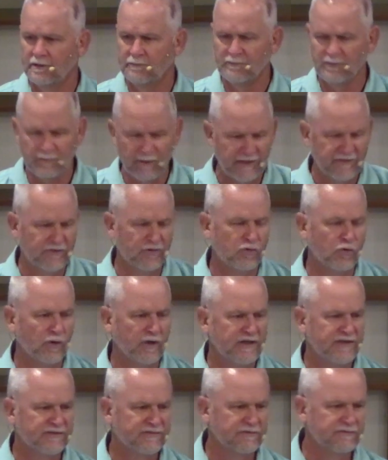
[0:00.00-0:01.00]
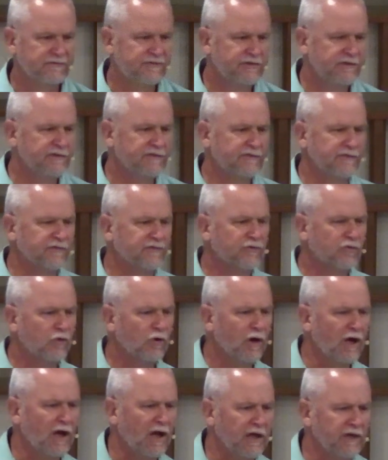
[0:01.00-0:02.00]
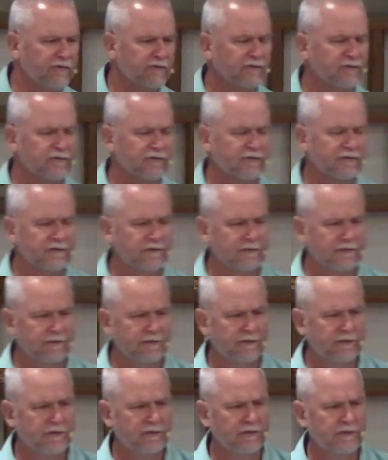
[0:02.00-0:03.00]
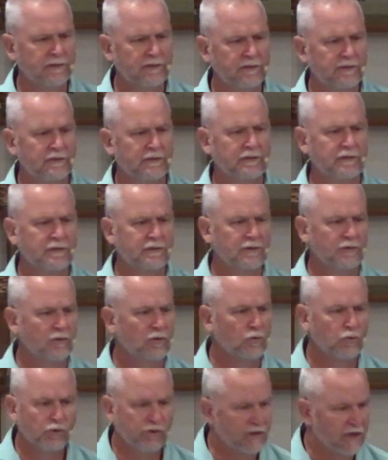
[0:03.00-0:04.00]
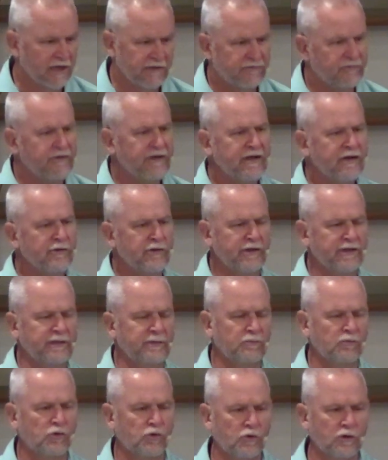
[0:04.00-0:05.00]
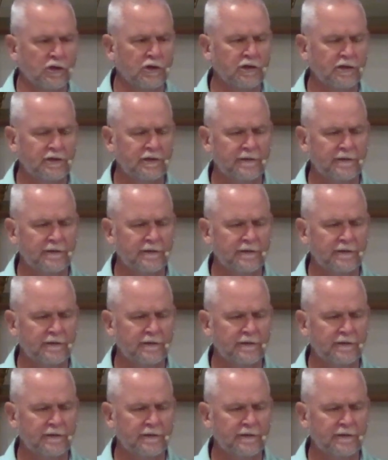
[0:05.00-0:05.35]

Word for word: But by the grace of Jesus Christ, we're not there anymore.